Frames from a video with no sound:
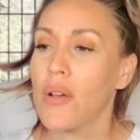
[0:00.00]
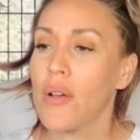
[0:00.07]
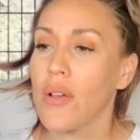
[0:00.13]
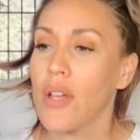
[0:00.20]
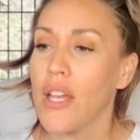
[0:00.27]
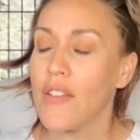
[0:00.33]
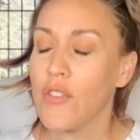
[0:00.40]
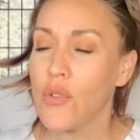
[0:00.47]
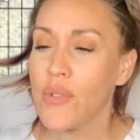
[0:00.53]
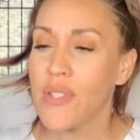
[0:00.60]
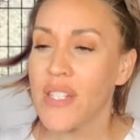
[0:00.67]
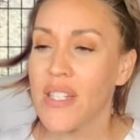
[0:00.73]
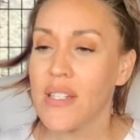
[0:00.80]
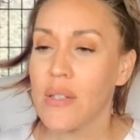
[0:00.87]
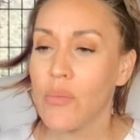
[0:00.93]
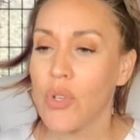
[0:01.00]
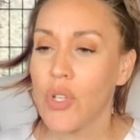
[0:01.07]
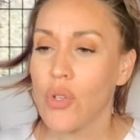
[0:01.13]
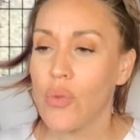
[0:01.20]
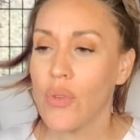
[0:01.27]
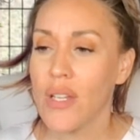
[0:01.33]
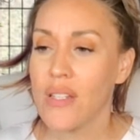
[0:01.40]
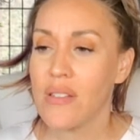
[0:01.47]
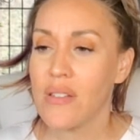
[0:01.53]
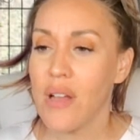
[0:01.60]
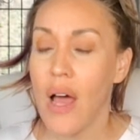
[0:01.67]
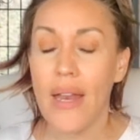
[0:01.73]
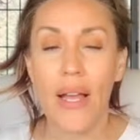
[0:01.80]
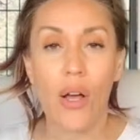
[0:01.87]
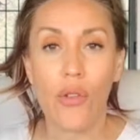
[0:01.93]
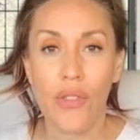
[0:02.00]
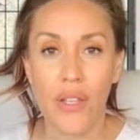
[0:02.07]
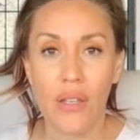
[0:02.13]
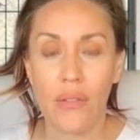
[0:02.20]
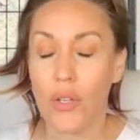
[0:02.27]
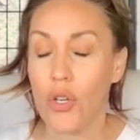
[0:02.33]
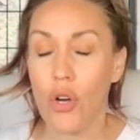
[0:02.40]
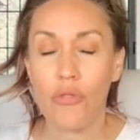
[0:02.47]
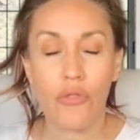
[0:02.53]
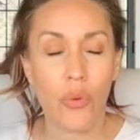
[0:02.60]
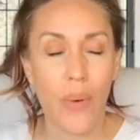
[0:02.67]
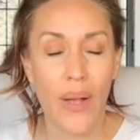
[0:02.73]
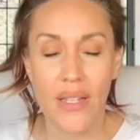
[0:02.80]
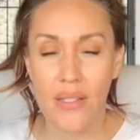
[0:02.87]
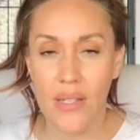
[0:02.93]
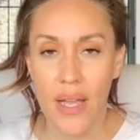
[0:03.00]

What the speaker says: if you see someone who is not healthy, they're overweight,